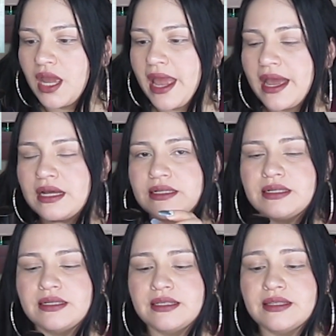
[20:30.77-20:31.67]
And
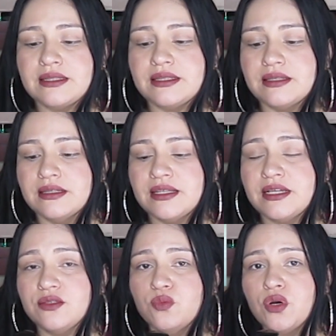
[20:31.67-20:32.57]

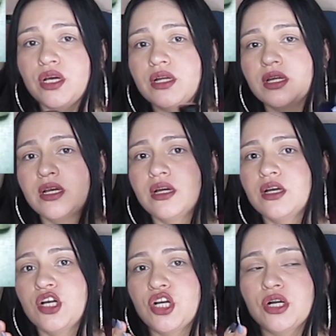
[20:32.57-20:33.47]
that's what
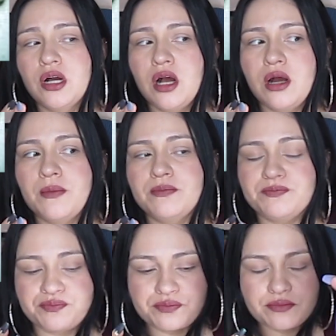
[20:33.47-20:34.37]

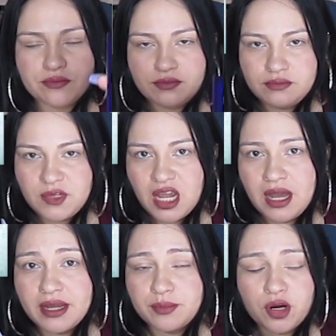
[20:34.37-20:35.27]

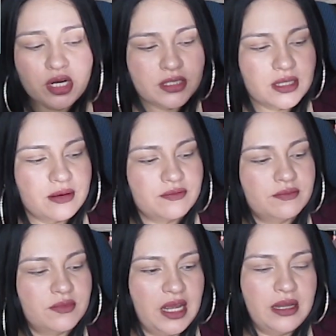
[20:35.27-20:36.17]
high-end products have
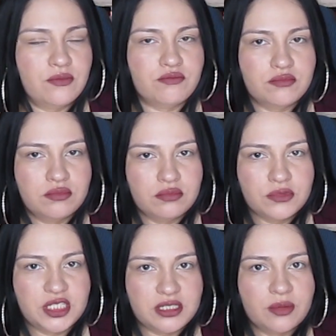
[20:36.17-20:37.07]
and
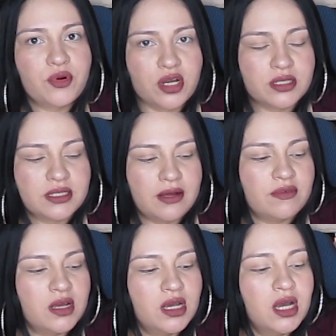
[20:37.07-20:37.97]
decent products
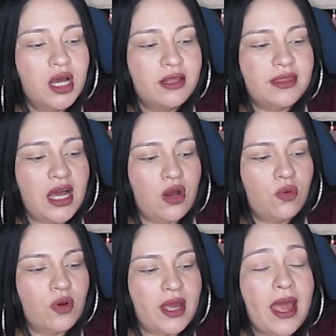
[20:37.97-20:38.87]
have.
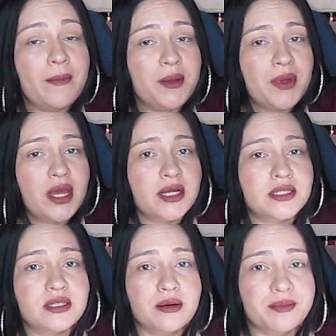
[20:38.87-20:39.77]
Now, MMA
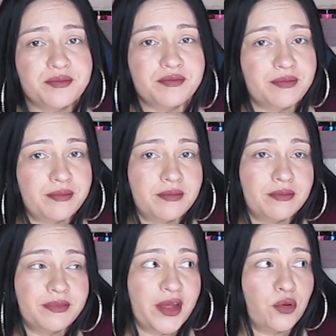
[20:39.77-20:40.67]
is something
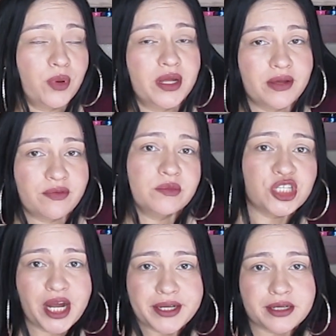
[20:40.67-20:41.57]
that you probably get from
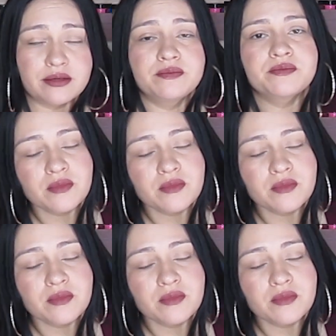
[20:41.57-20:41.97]
China.